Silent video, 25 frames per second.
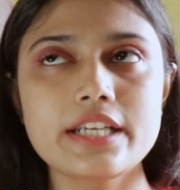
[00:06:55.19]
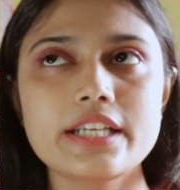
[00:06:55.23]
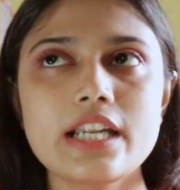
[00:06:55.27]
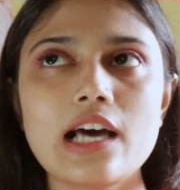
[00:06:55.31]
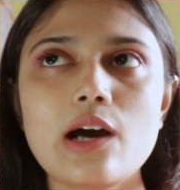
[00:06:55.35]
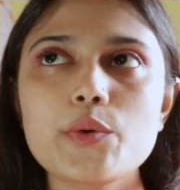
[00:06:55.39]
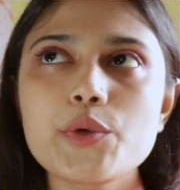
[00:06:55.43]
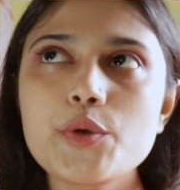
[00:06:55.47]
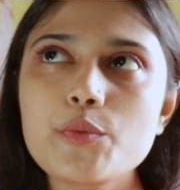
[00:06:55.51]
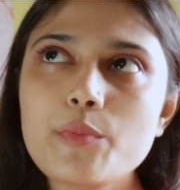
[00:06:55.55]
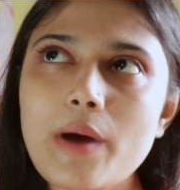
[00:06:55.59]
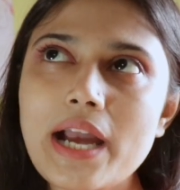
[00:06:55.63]

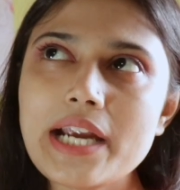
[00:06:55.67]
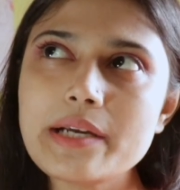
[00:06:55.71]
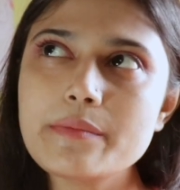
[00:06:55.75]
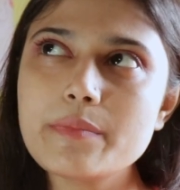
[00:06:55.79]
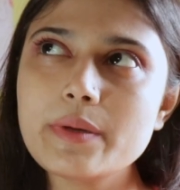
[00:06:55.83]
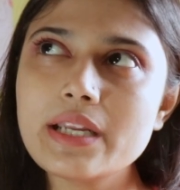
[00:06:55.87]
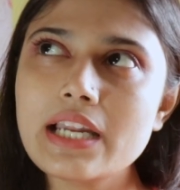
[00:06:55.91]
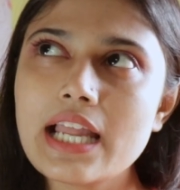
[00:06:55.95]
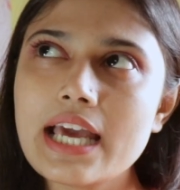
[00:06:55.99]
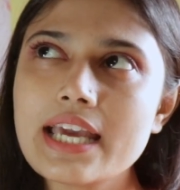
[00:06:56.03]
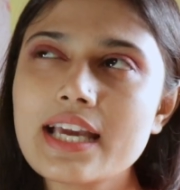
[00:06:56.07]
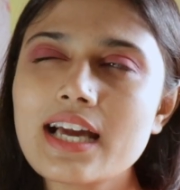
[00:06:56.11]
Now you might
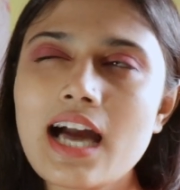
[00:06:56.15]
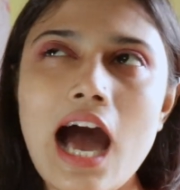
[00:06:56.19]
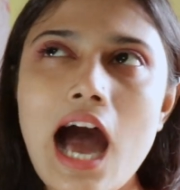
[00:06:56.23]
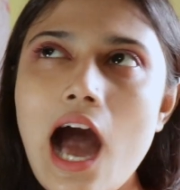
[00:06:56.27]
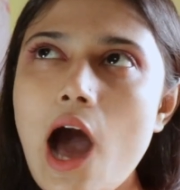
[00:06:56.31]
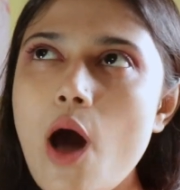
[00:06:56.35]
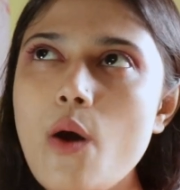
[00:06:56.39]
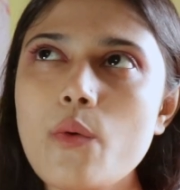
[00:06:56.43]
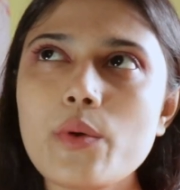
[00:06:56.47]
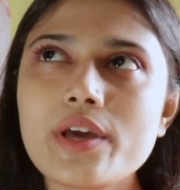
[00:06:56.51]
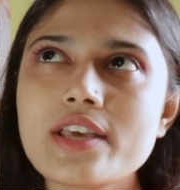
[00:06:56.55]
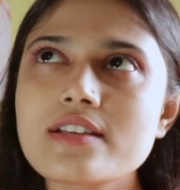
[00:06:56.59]
be like,
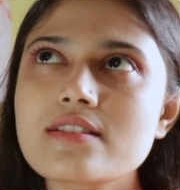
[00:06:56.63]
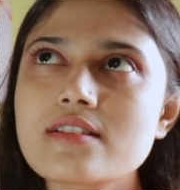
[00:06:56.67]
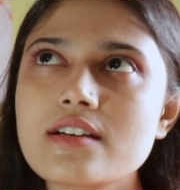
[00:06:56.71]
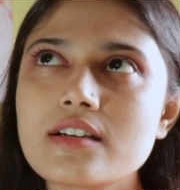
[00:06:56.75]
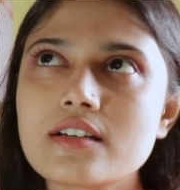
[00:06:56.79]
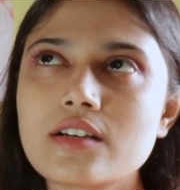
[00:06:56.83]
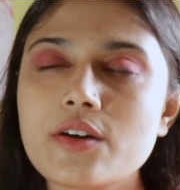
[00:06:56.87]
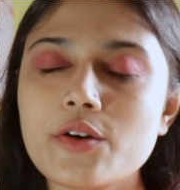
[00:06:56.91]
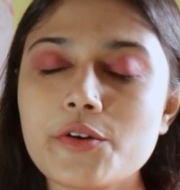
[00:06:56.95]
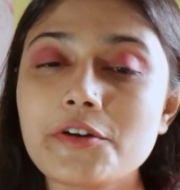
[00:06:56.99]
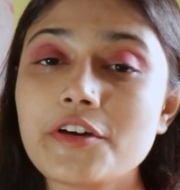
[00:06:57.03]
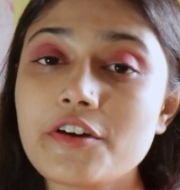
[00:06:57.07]
how is
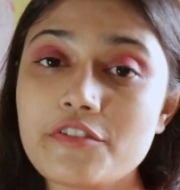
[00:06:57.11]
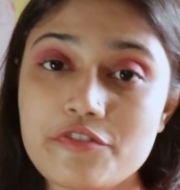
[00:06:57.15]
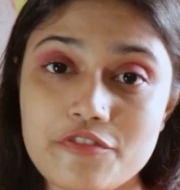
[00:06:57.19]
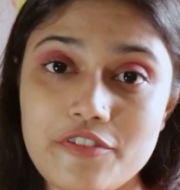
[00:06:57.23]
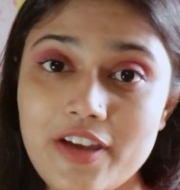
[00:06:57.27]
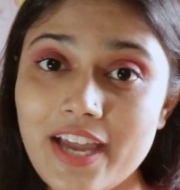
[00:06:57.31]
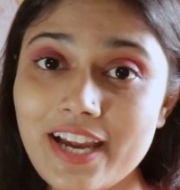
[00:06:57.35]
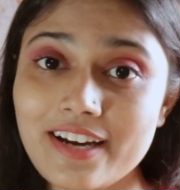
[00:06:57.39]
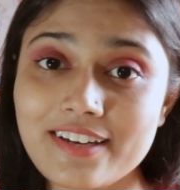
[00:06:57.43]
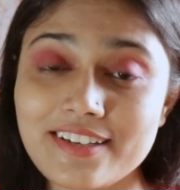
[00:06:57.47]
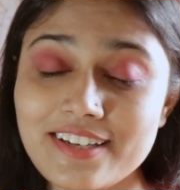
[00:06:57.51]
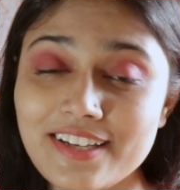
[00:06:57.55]
it gonna
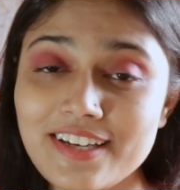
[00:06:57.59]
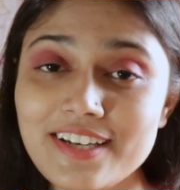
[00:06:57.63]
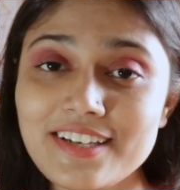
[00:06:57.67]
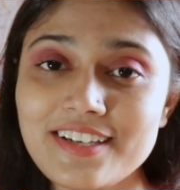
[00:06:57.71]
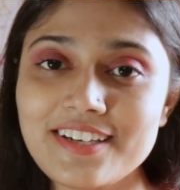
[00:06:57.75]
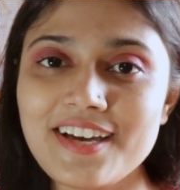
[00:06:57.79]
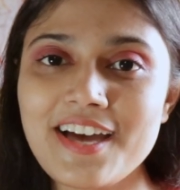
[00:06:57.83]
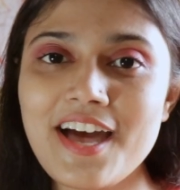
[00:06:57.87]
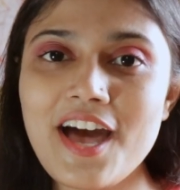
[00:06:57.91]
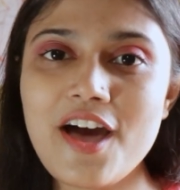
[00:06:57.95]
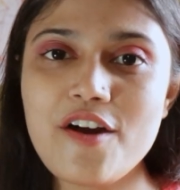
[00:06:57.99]
affect it?